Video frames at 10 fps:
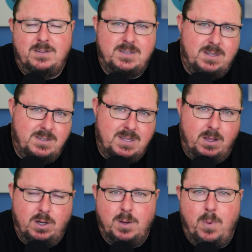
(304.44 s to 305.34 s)
to
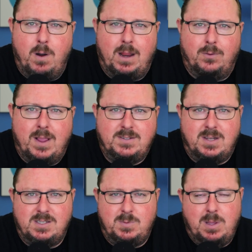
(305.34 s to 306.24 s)
sell your departing
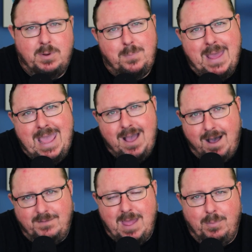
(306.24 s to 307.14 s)
residence to be able to pay
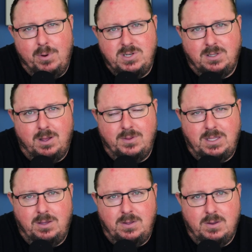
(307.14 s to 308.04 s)
off that bridge loan
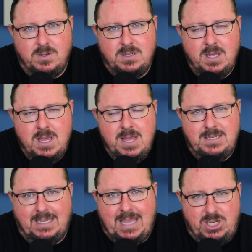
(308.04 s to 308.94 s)
that you used
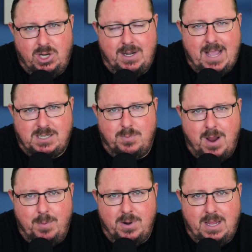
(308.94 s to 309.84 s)
to get your next
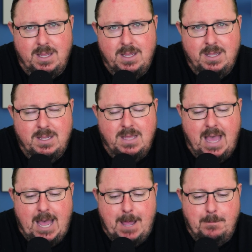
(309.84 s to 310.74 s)
property.
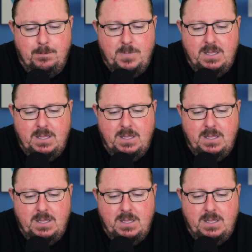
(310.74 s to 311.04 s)
Um,